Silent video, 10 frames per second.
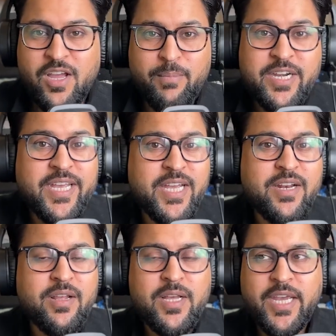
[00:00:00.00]
but
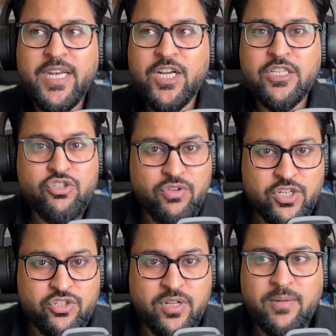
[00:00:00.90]
here in
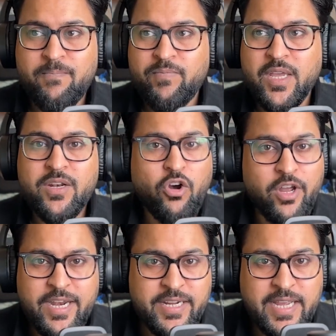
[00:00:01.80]
construction, in
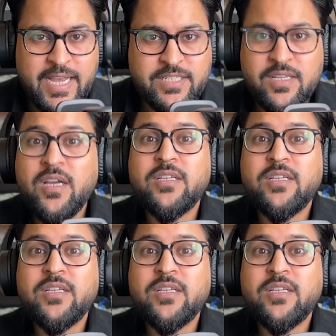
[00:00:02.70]
oil and gas,